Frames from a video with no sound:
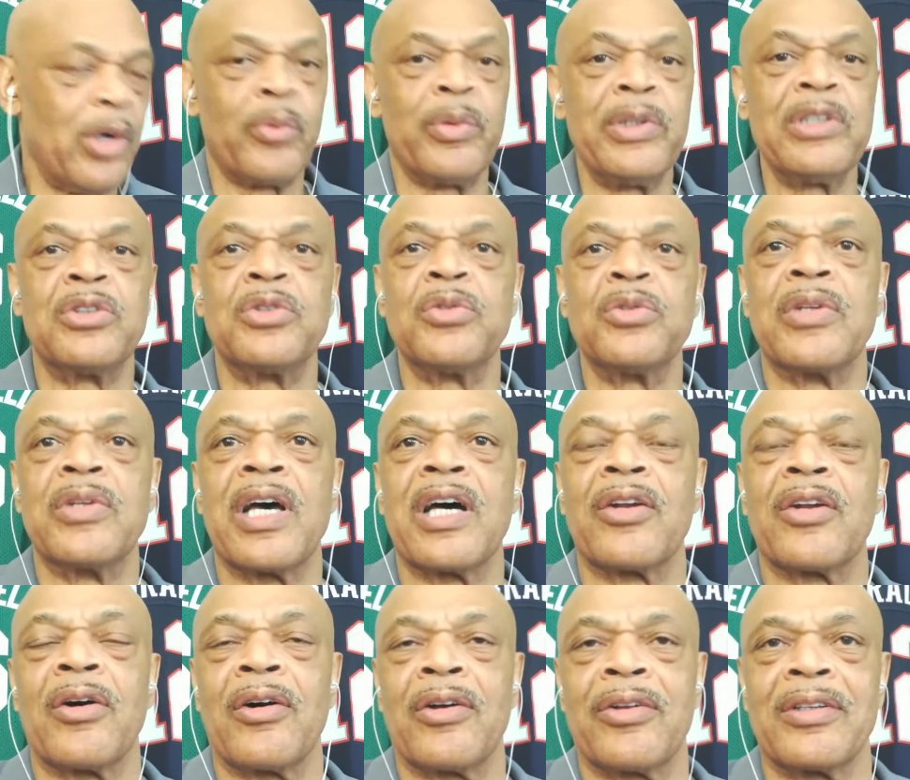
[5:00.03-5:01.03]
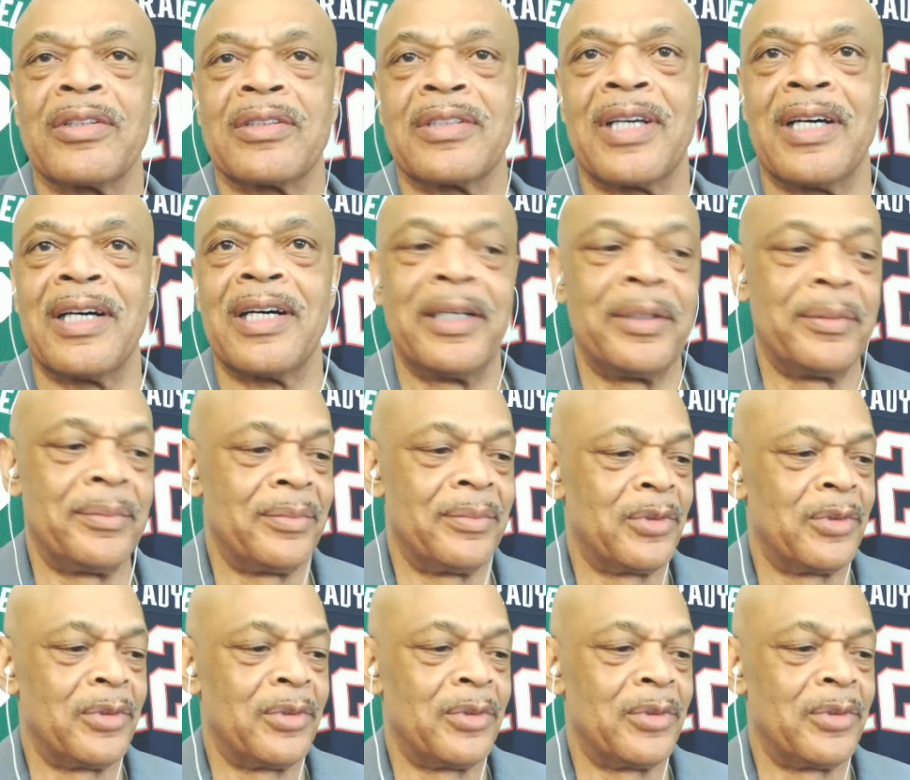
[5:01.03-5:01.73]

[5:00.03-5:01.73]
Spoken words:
we do that all the time.